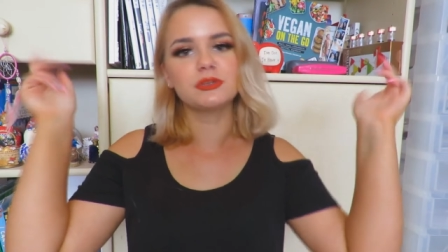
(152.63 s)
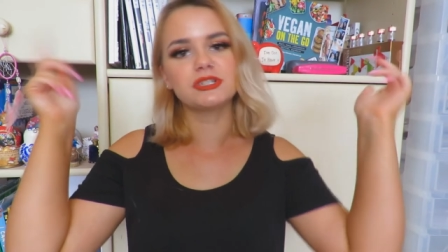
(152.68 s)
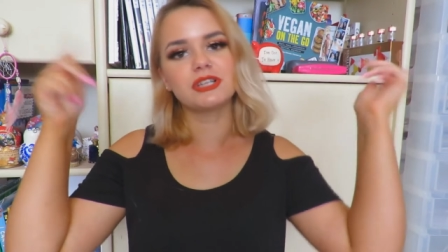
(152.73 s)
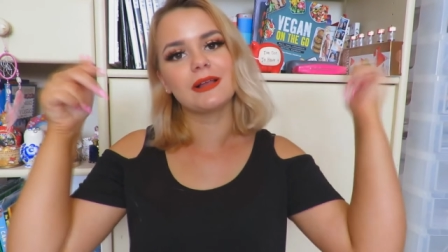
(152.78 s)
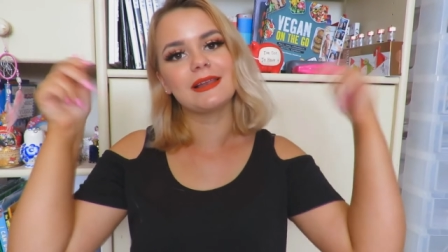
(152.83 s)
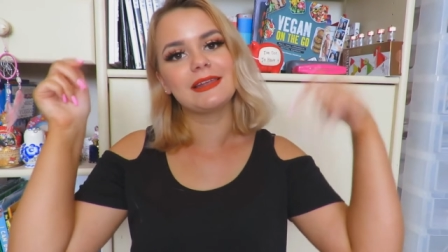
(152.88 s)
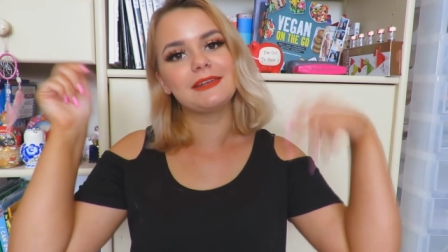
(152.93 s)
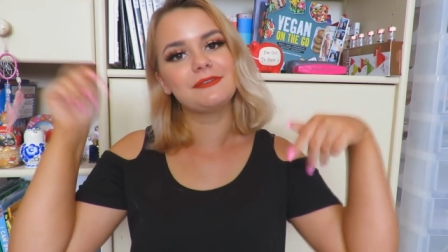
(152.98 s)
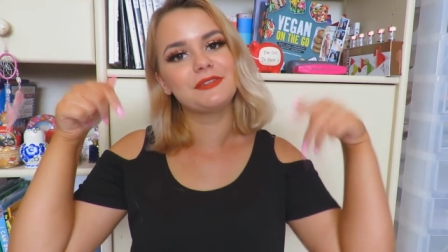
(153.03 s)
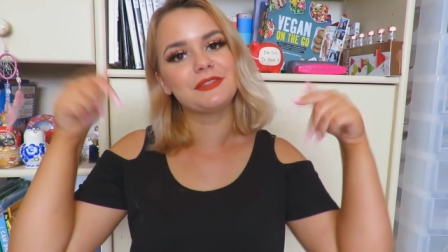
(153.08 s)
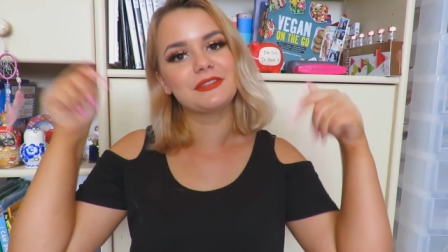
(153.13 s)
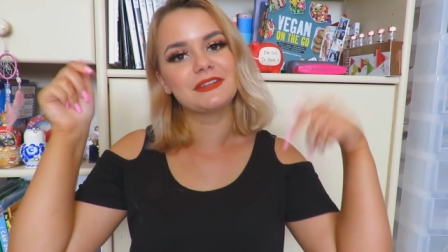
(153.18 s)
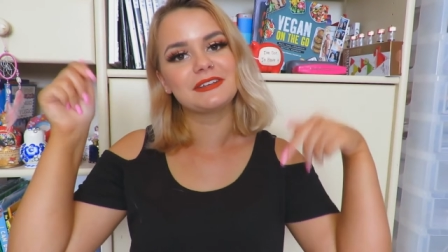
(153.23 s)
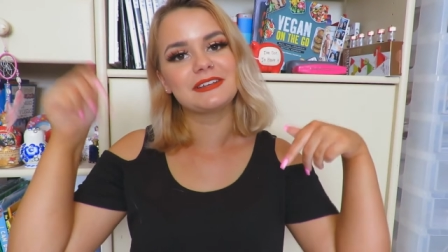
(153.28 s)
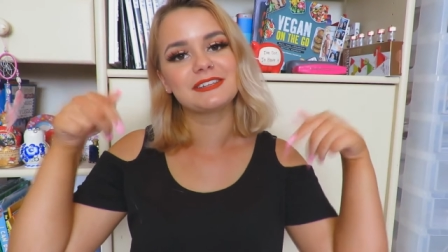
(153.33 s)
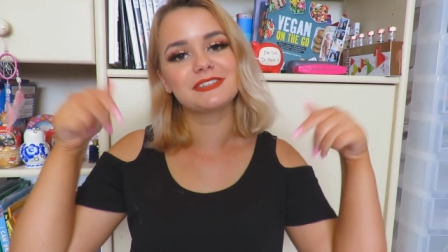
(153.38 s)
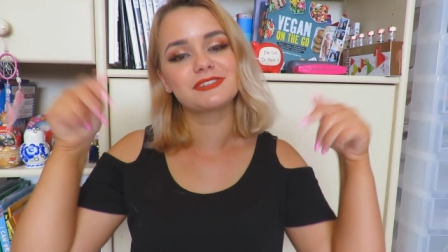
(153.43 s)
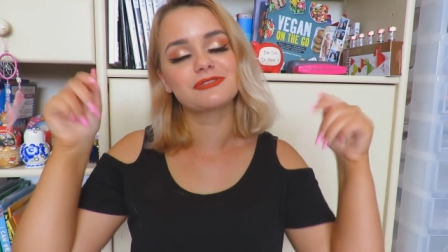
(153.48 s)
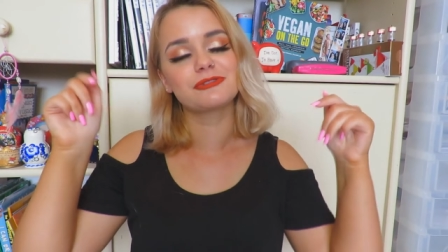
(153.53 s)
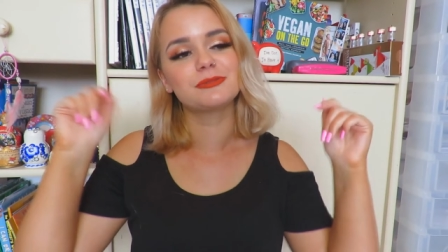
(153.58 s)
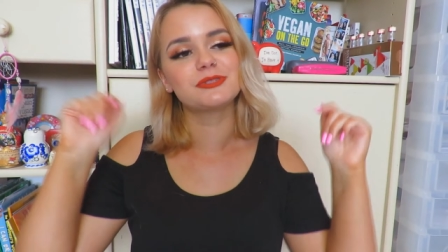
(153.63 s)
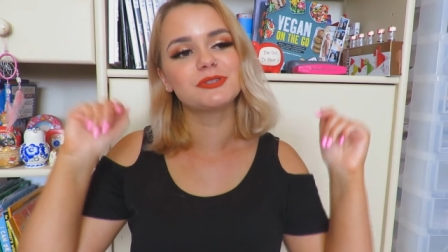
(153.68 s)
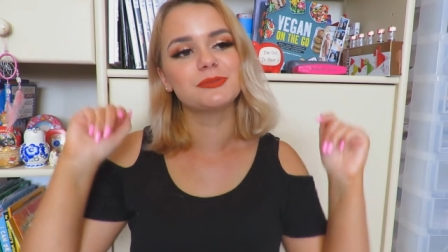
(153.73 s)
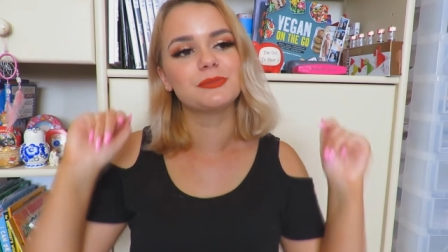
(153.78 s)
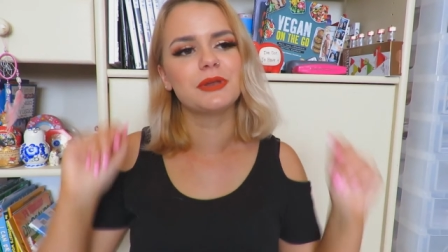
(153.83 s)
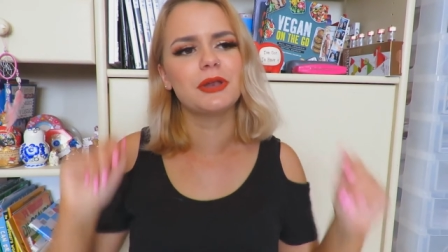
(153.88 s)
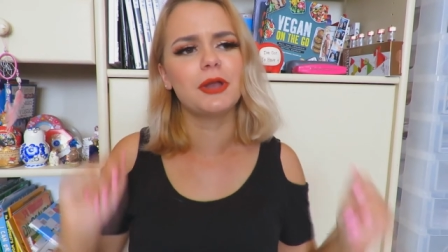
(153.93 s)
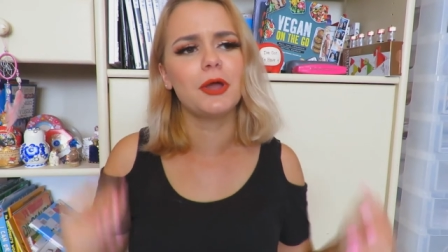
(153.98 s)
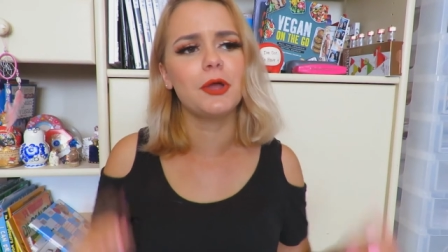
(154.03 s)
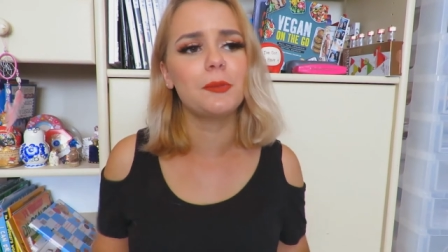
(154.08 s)
which I'll leave in the description
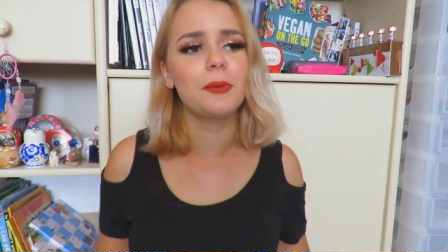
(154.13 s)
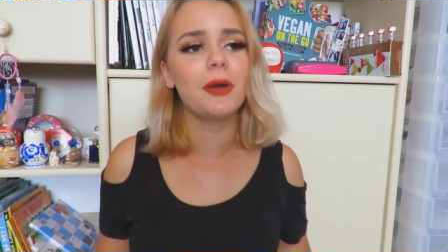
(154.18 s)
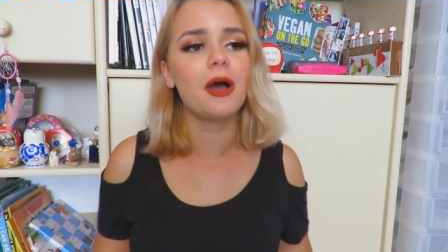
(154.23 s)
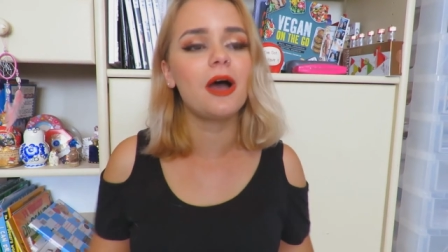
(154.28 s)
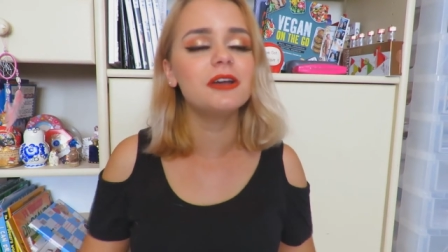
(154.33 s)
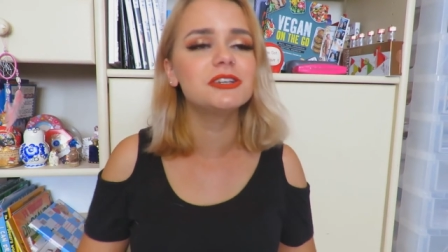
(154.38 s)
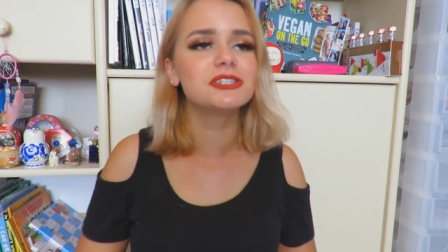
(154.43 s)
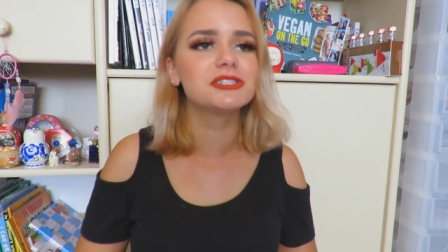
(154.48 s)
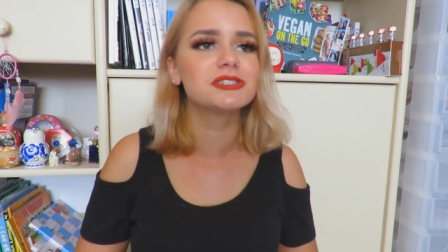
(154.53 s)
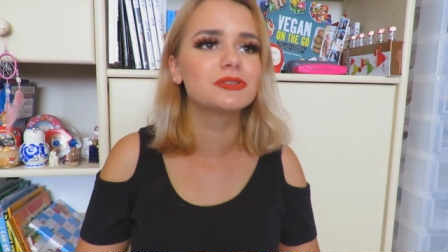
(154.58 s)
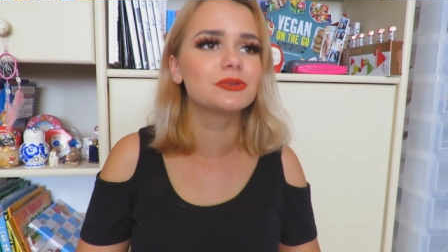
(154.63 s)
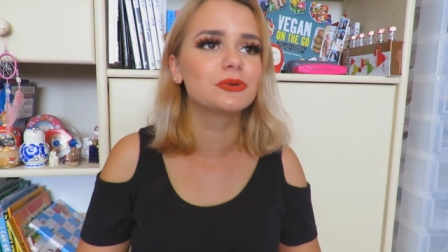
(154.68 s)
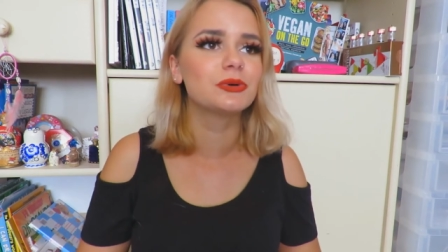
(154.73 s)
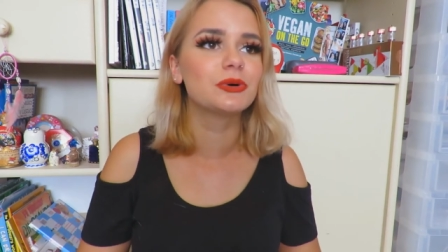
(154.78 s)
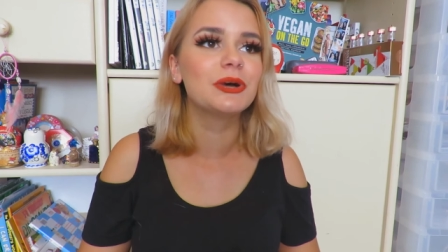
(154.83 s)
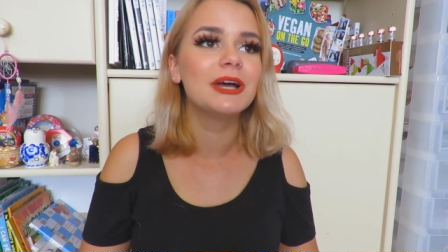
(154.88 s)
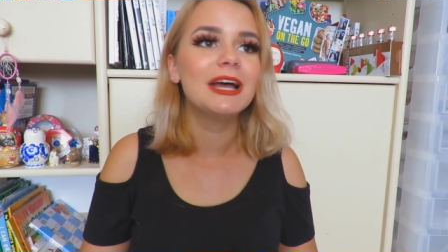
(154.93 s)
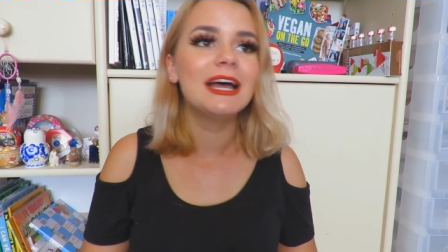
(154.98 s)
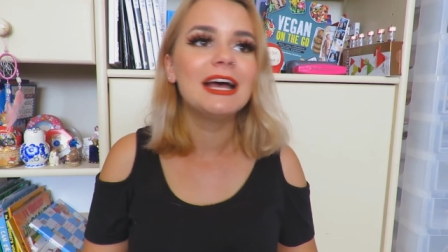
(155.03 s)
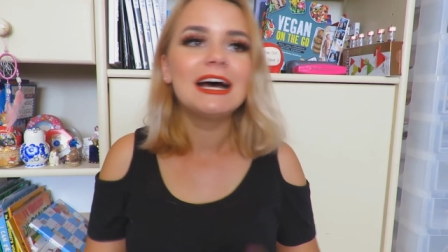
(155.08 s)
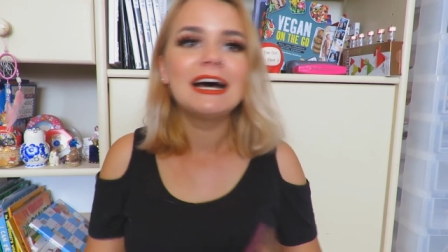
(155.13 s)
below, but I just thought